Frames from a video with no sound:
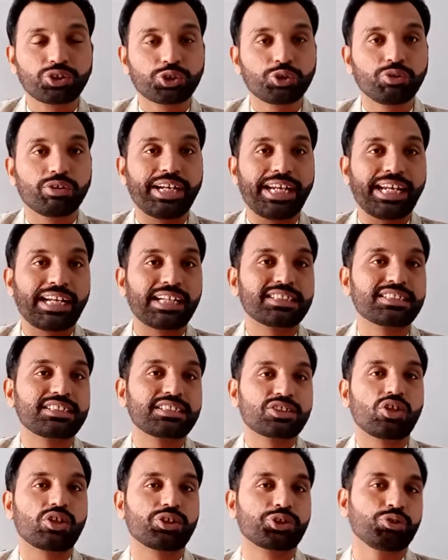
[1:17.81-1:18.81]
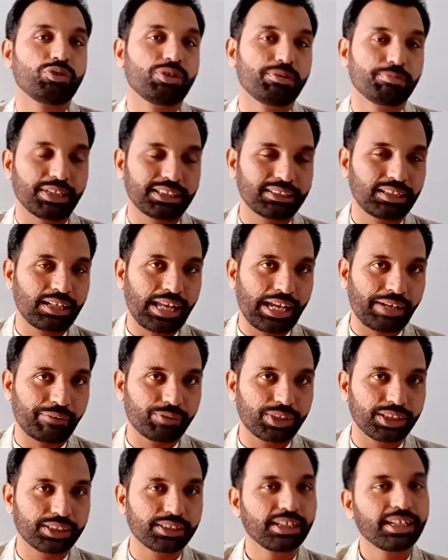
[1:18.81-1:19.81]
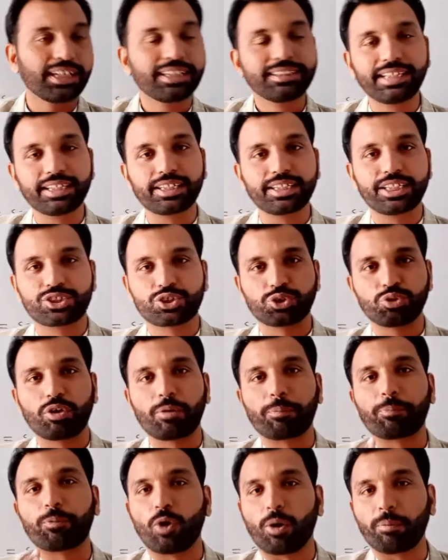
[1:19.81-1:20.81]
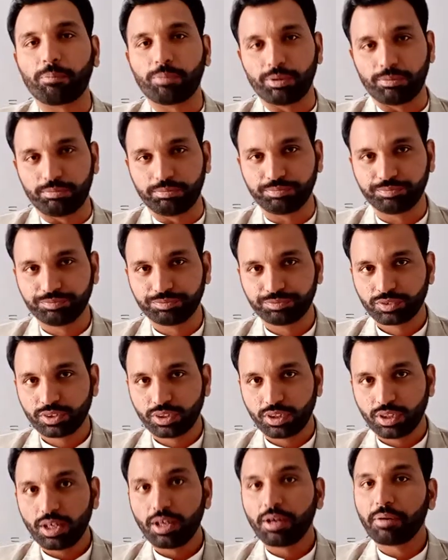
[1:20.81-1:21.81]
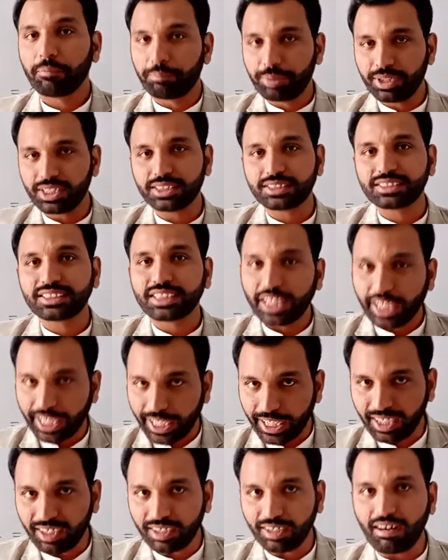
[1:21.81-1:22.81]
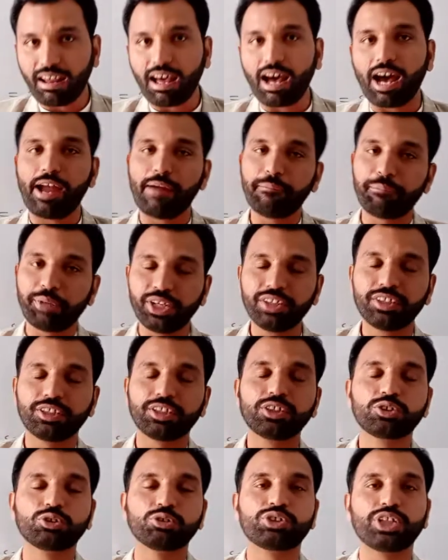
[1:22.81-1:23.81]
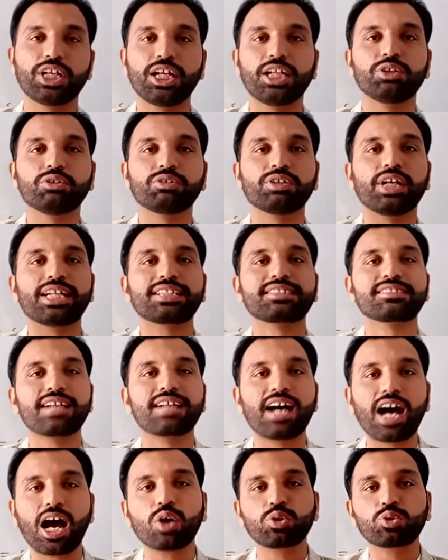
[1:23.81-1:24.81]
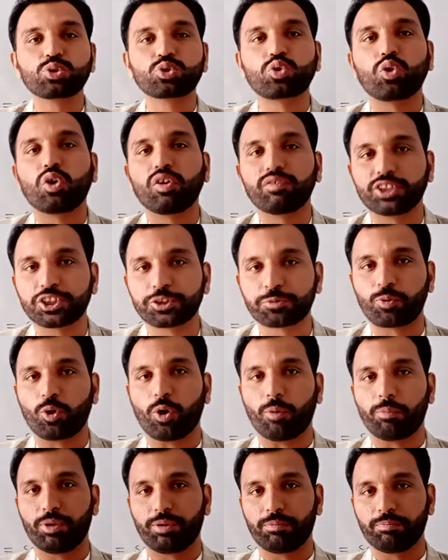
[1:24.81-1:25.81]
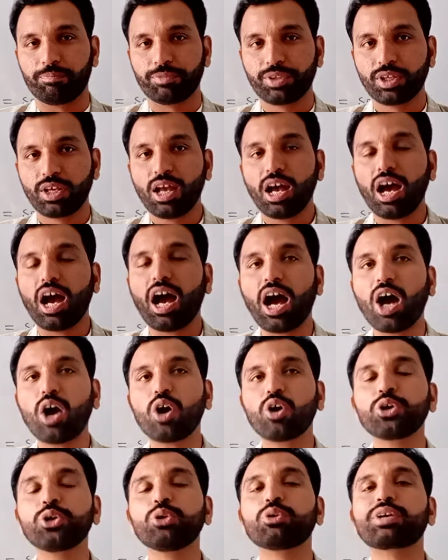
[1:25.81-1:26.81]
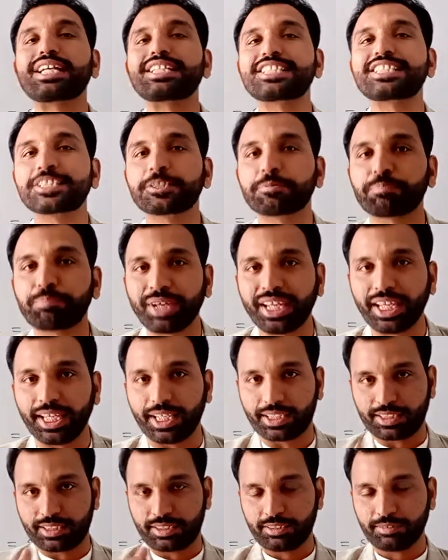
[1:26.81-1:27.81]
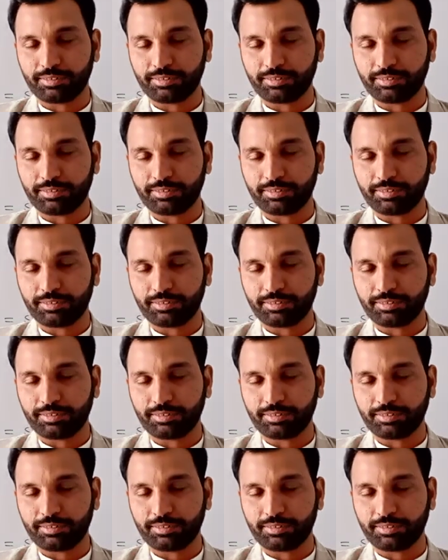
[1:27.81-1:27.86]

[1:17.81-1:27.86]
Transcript: your English is not your mother language, then it's your problem. But here I am here to tell you that's how to solve this problem. How you can speak.